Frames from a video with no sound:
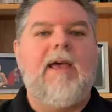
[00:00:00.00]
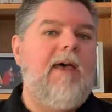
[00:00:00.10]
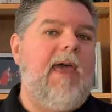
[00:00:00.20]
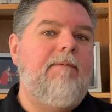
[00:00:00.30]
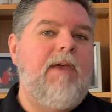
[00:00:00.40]

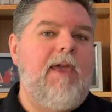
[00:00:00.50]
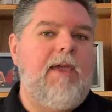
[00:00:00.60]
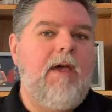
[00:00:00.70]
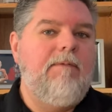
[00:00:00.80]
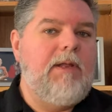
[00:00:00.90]
I have
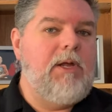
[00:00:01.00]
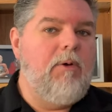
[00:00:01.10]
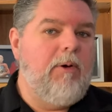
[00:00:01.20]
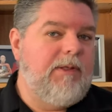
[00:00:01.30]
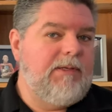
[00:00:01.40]
a
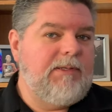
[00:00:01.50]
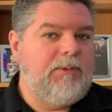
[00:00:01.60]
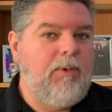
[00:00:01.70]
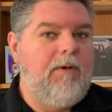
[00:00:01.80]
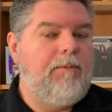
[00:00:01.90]
video on this
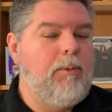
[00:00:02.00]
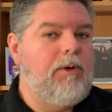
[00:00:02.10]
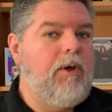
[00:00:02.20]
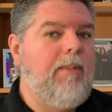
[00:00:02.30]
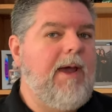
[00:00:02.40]
as well, if you
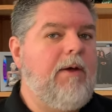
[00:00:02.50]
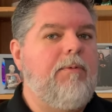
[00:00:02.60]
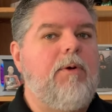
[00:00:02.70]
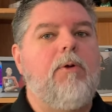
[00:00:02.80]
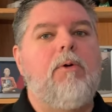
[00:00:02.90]
want to go back
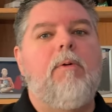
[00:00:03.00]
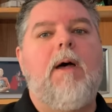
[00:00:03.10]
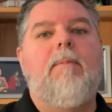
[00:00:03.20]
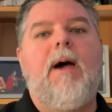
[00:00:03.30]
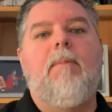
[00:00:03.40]
through,
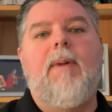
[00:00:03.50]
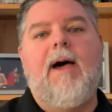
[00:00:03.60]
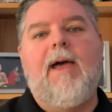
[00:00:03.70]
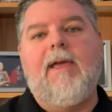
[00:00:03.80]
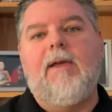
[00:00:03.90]
about
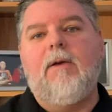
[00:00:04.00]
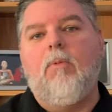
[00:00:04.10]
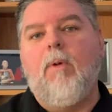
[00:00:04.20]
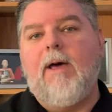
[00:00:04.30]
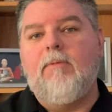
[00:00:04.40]
my
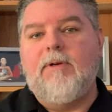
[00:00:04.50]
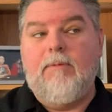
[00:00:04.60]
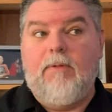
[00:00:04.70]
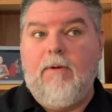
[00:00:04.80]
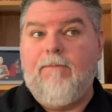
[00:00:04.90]

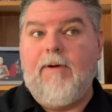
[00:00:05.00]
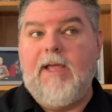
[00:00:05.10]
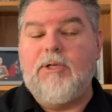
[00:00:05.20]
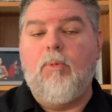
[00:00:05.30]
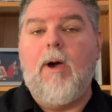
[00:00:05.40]
the
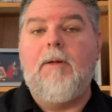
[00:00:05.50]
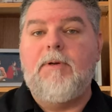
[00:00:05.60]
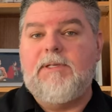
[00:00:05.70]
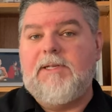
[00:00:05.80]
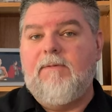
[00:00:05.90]
free agent wide
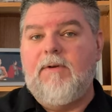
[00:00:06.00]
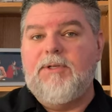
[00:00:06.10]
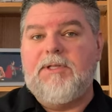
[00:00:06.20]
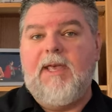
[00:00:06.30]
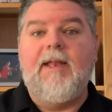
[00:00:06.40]

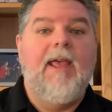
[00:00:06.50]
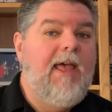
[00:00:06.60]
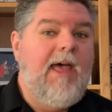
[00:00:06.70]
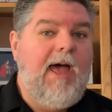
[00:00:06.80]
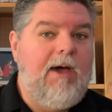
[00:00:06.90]
receivers that
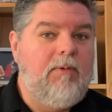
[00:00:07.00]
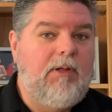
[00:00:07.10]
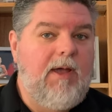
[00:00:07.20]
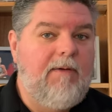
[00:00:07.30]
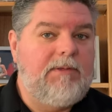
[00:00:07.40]
I
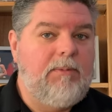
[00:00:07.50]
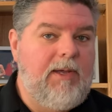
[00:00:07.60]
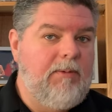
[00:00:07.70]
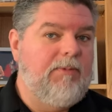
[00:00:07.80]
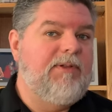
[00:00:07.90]
would love to
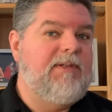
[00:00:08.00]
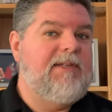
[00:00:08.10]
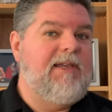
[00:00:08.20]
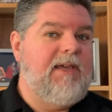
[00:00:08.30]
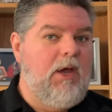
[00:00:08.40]
be able to
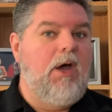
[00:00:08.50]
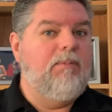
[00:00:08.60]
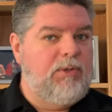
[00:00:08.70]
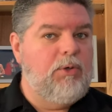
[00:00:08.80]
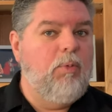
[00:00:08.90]
see come to